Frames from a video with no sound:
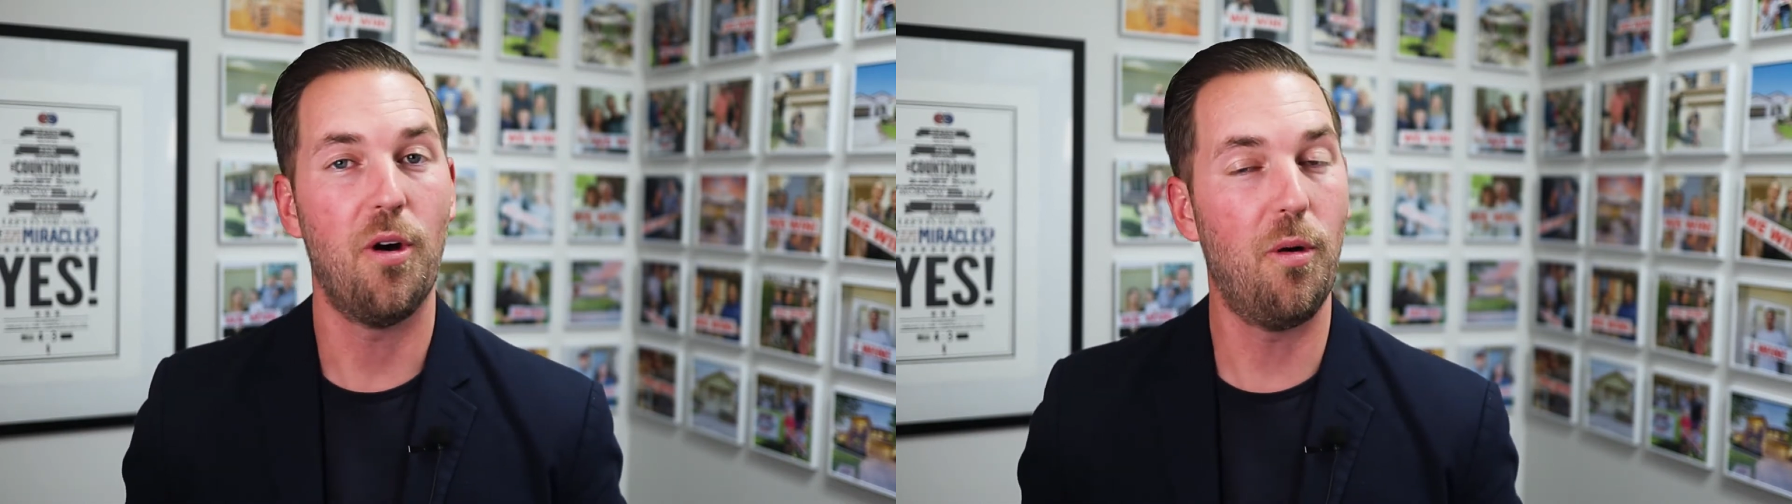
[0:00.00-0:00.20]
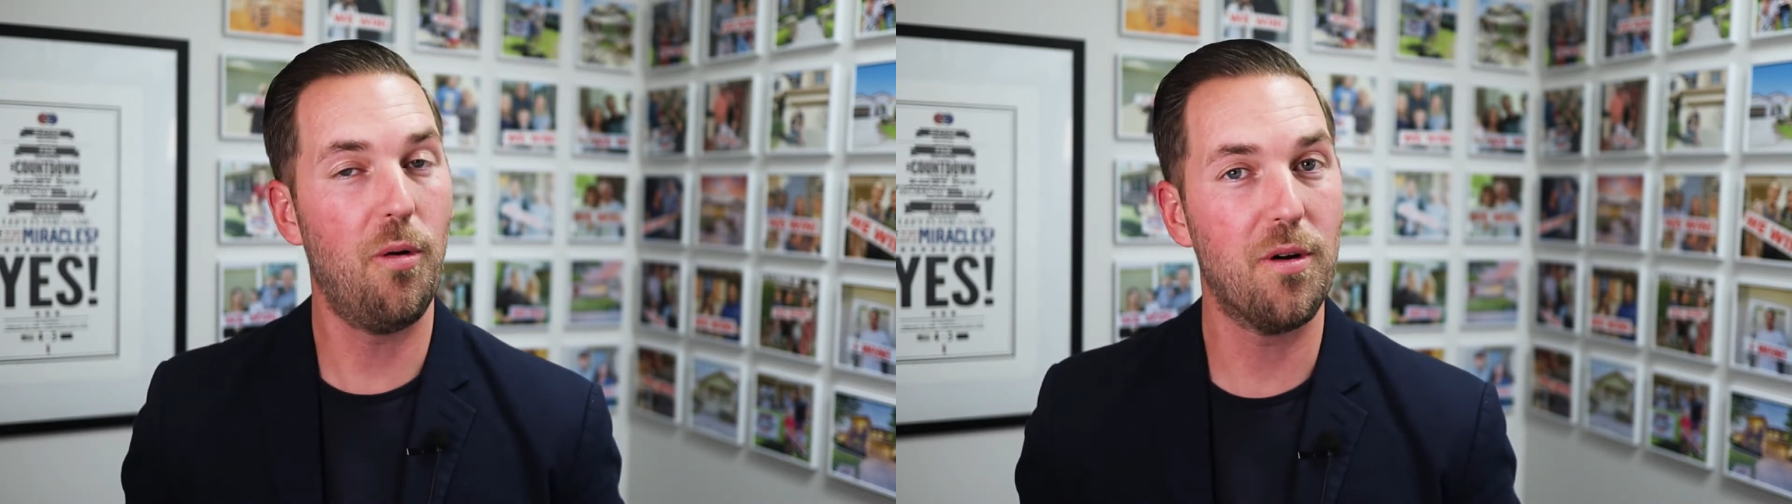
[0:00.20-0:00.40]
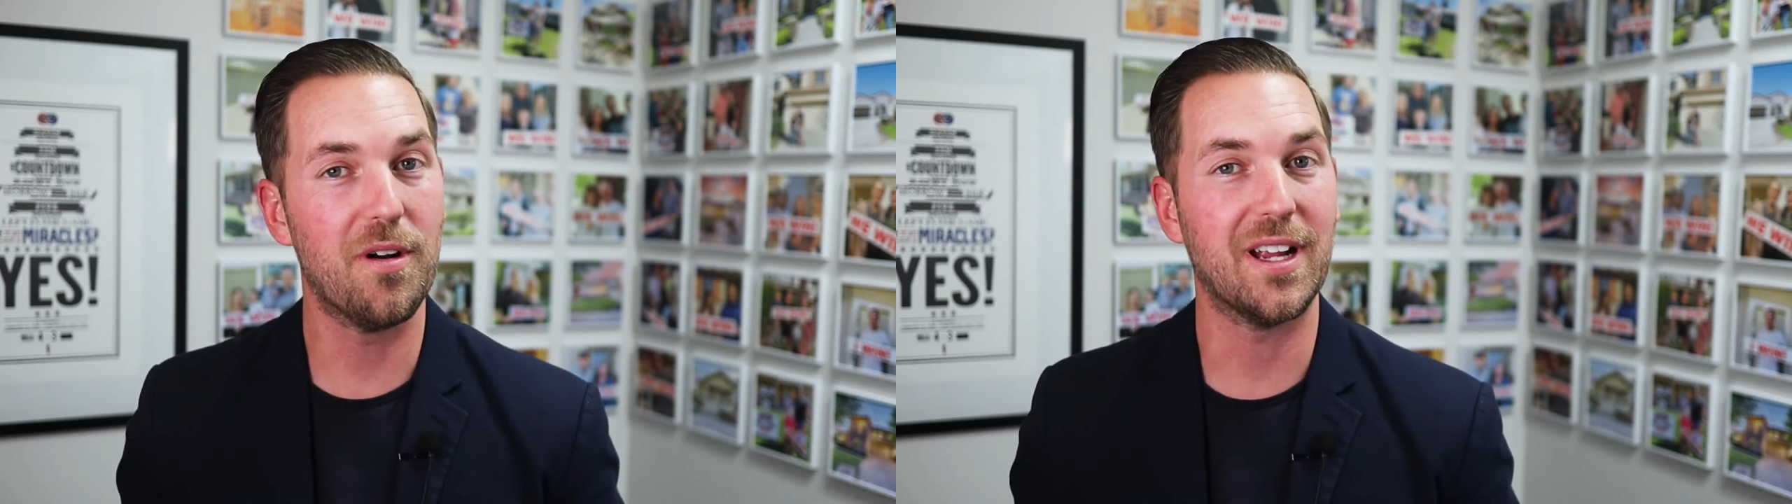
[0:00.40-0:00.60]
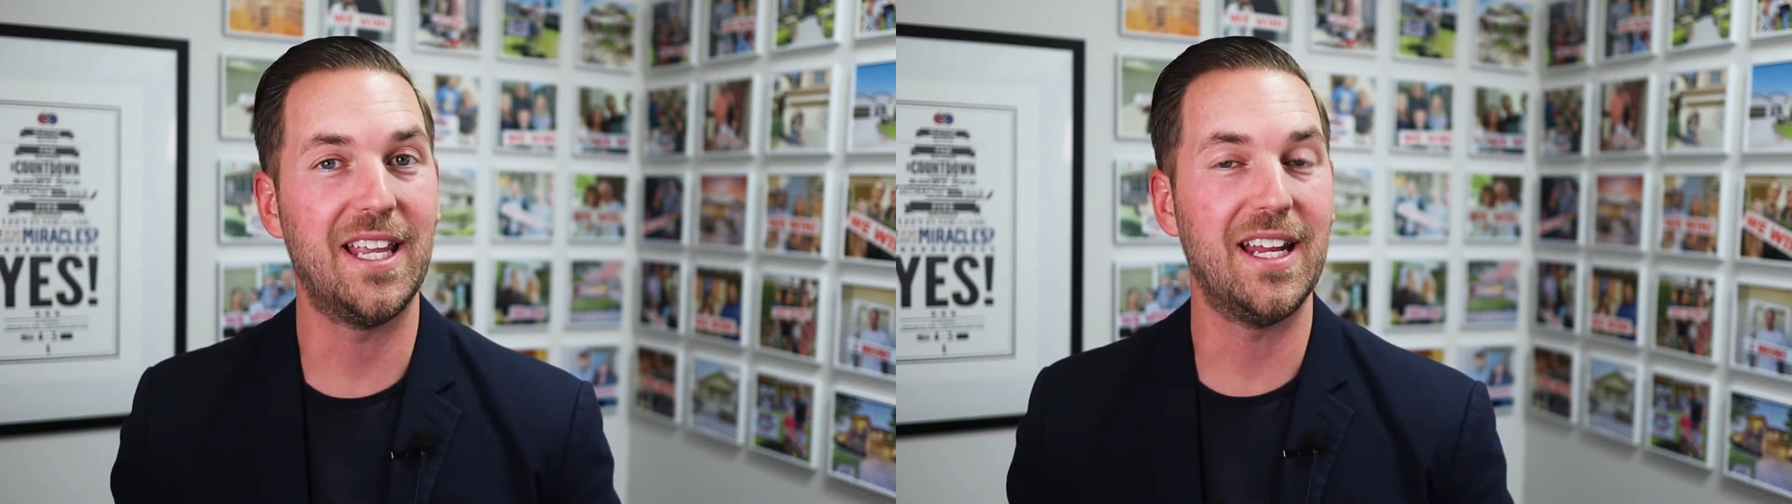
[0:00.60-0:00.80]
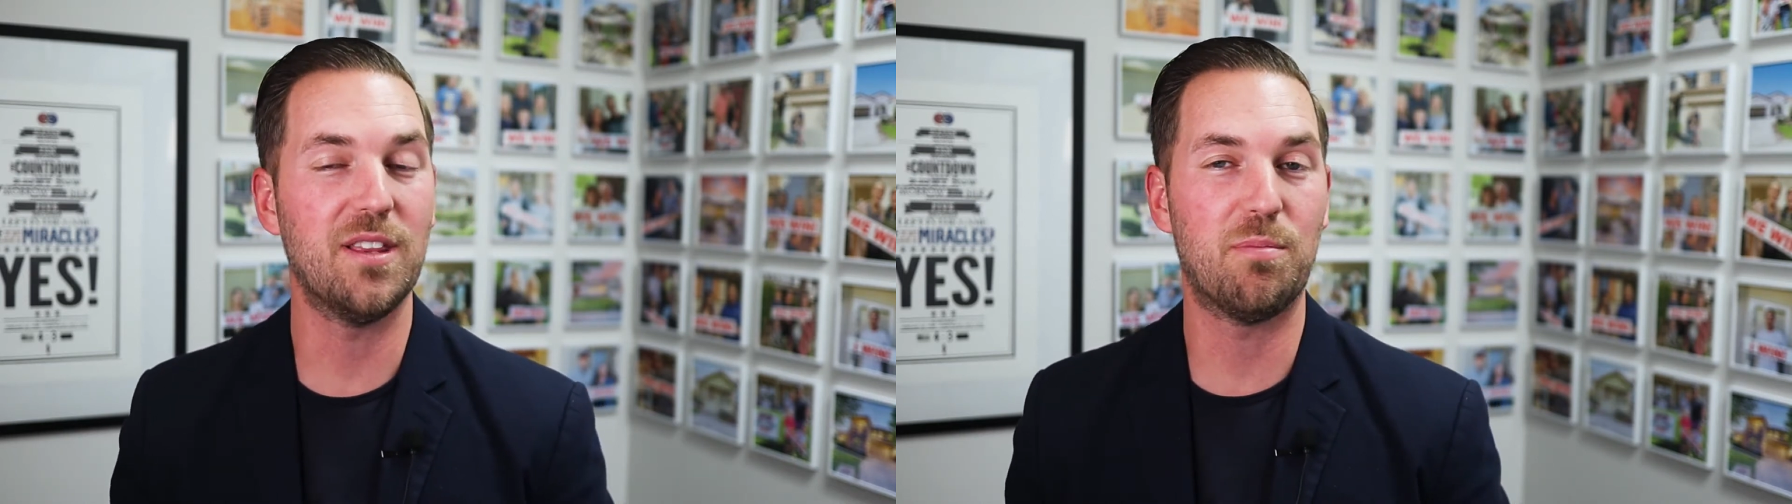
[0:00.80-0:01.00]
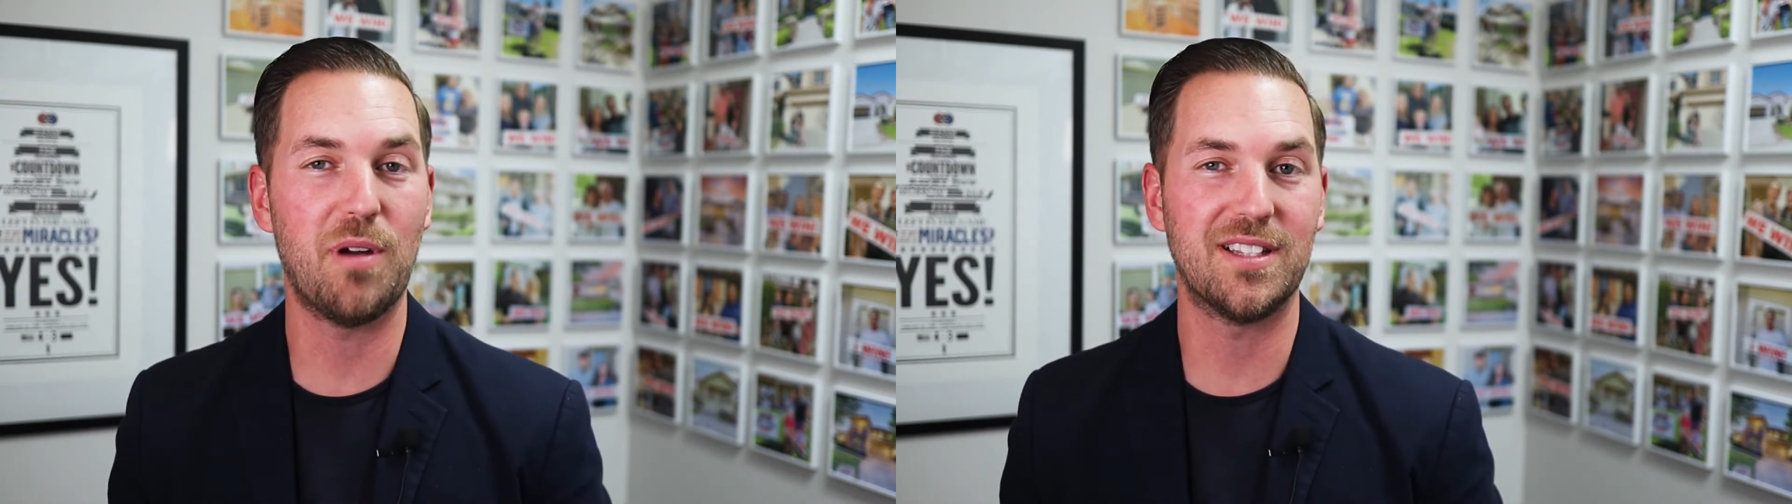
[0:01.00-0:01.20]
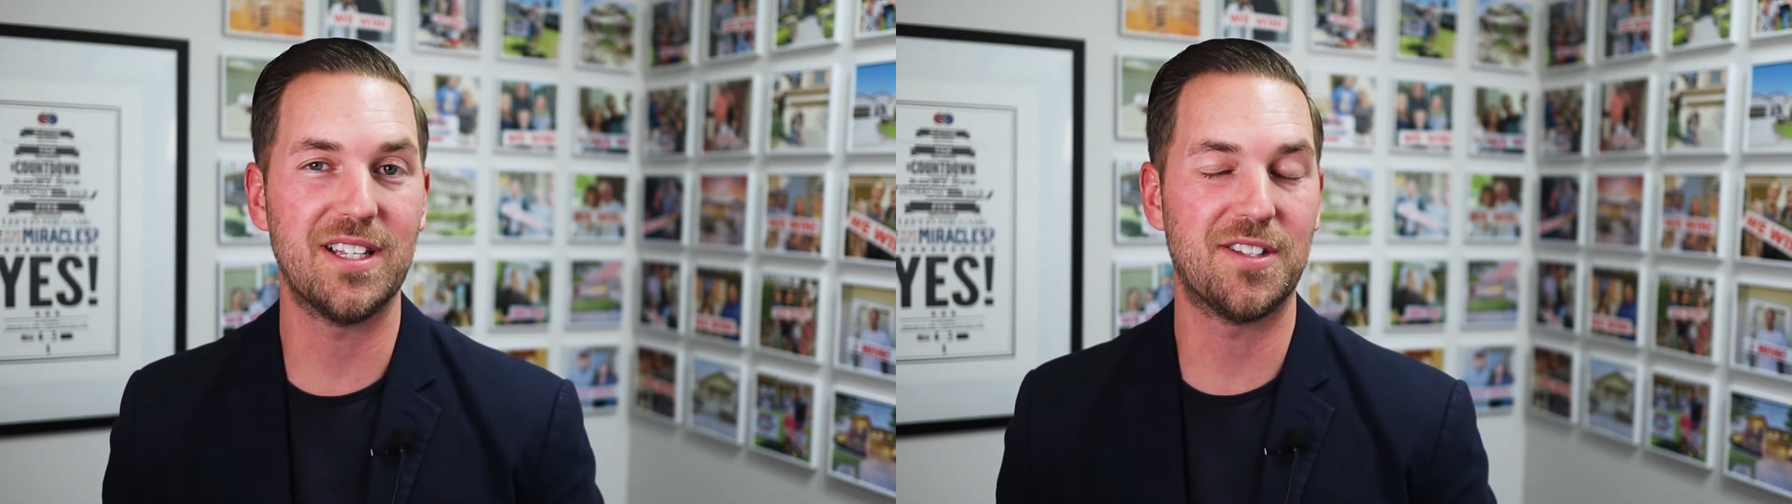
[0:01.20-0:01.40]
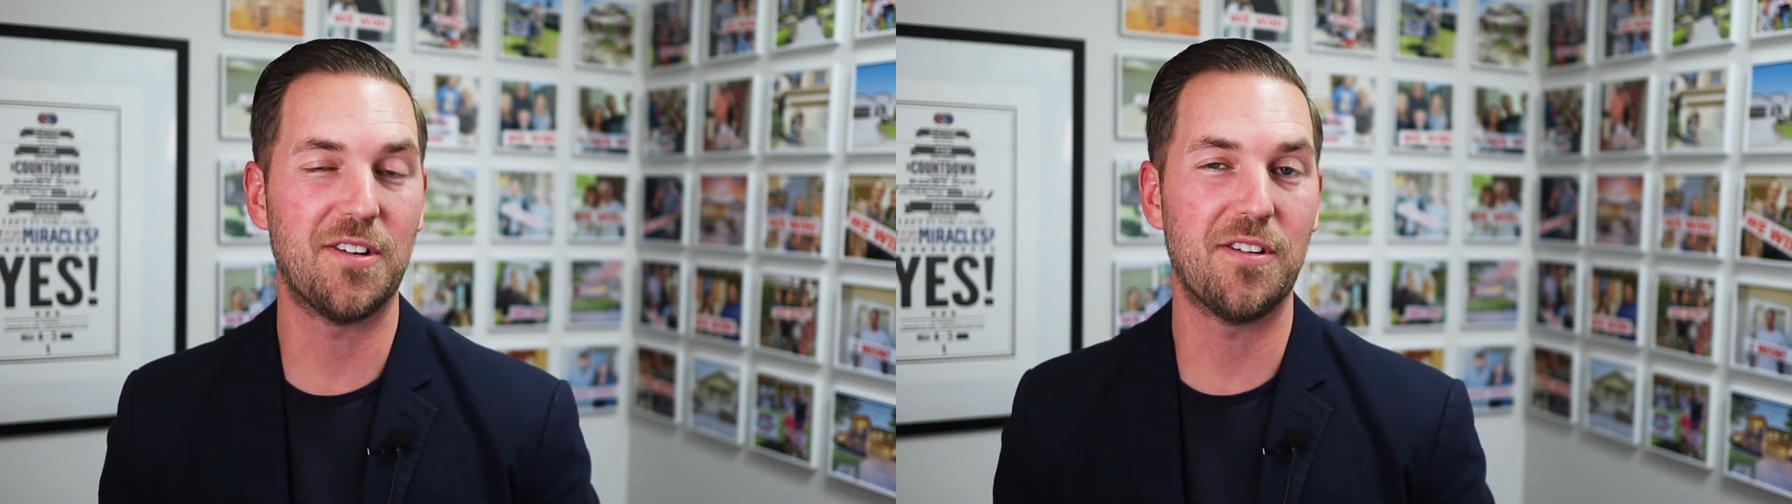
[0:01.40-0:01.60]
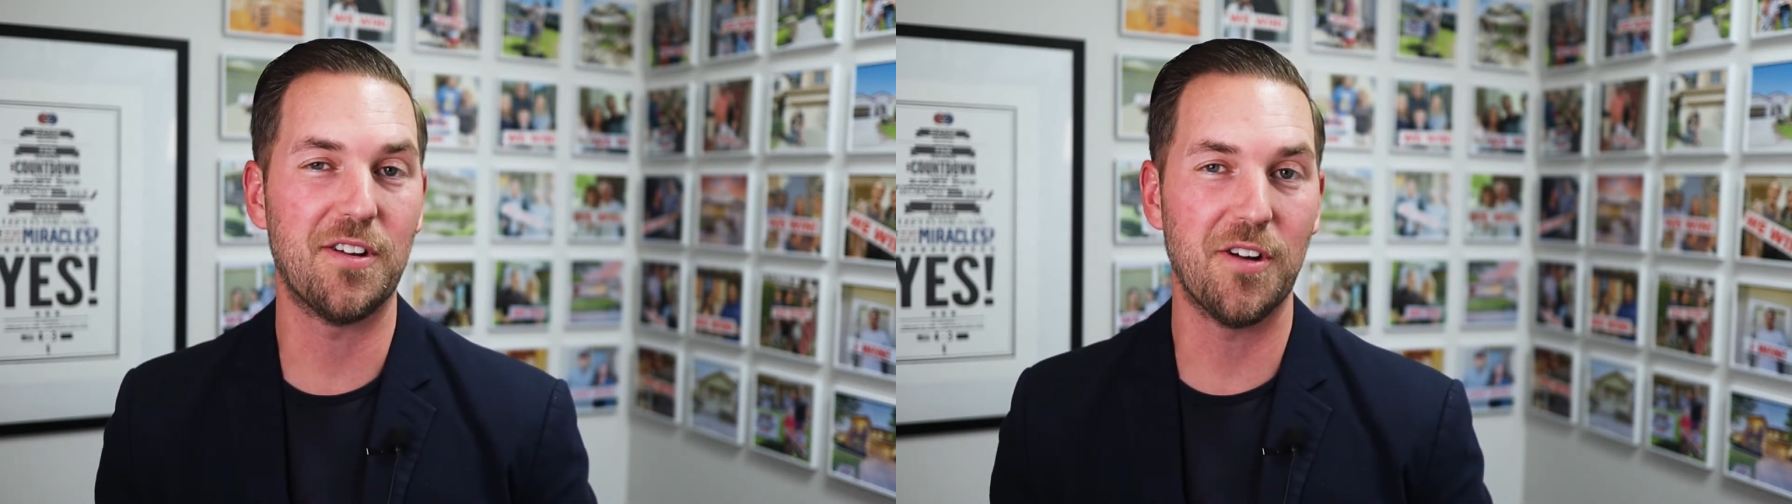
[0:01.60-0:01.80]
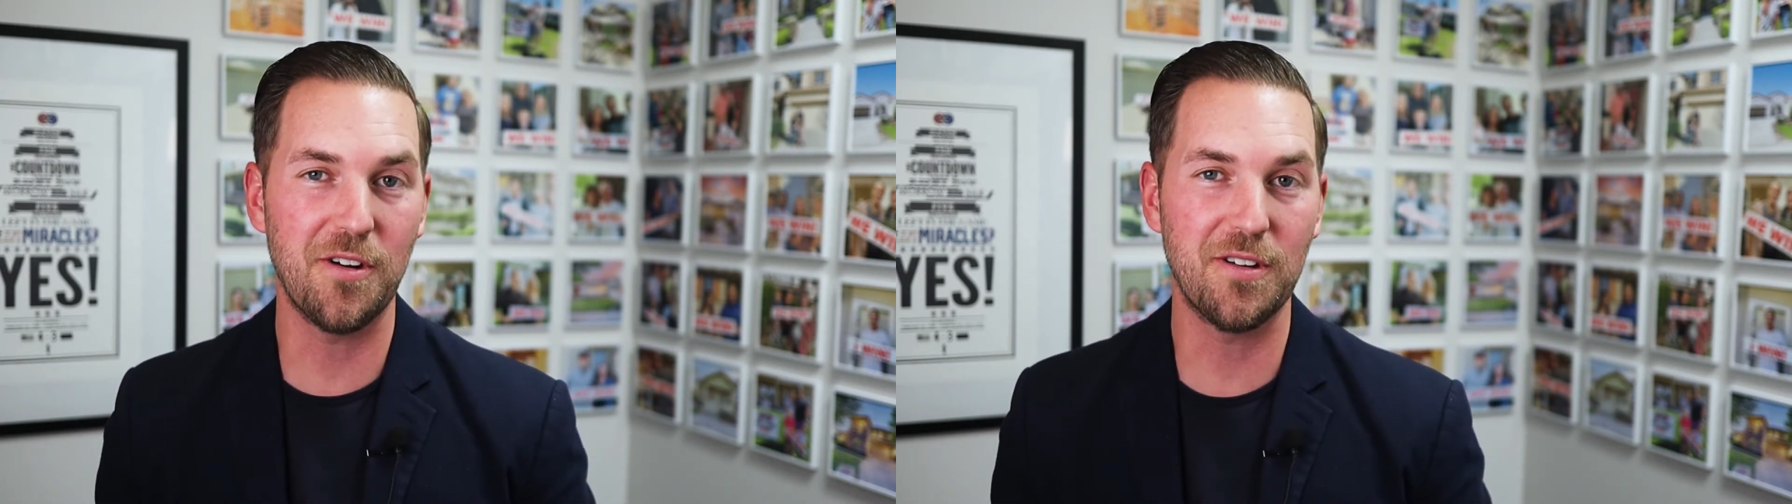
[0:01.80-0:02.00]
or getting the process
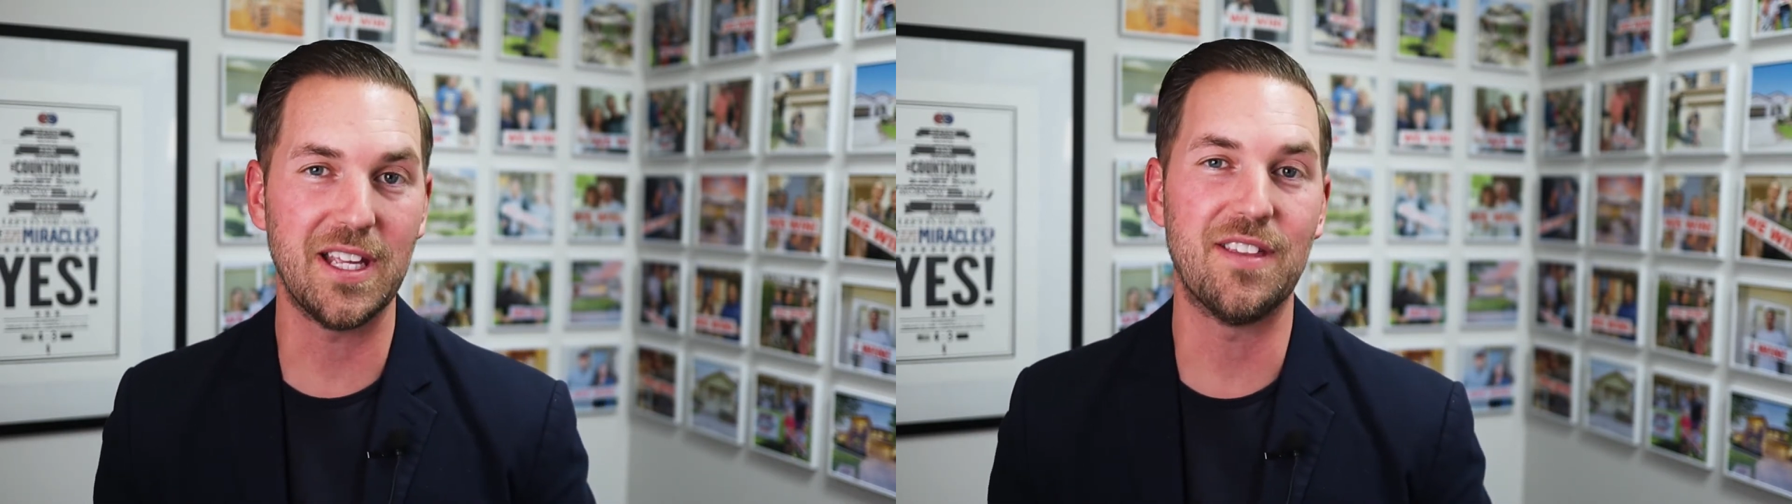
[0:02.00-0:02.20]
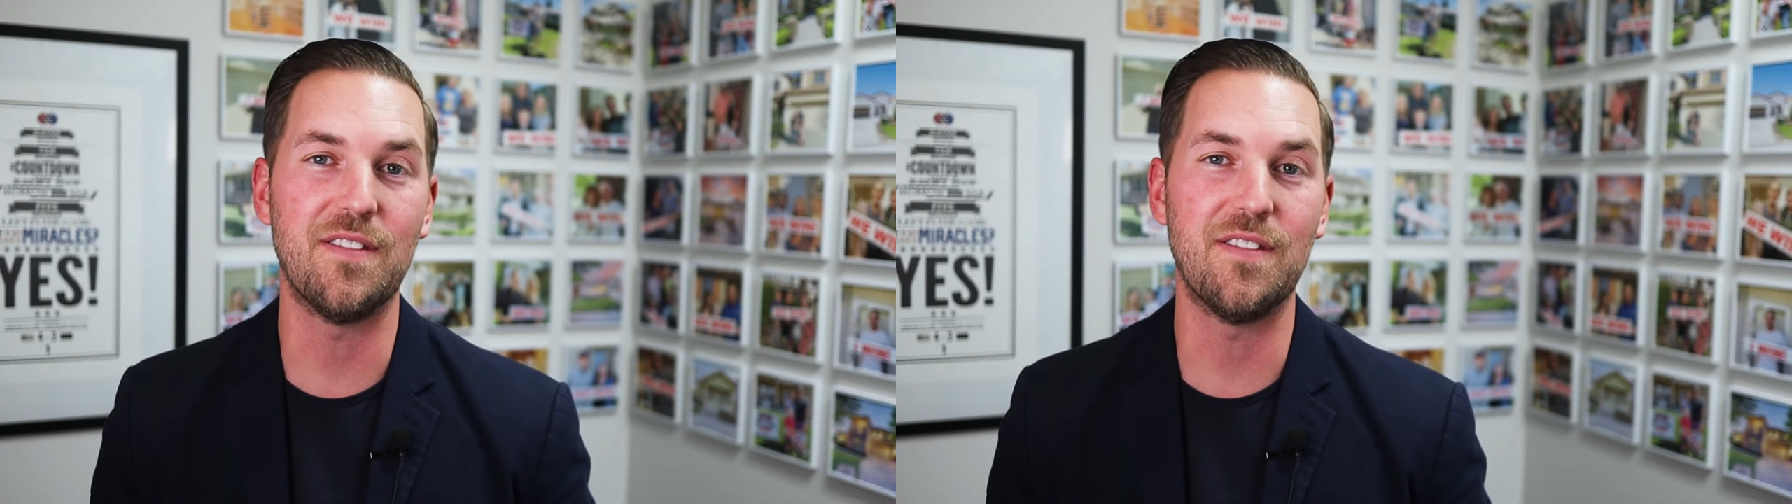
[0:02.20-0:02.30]
started early,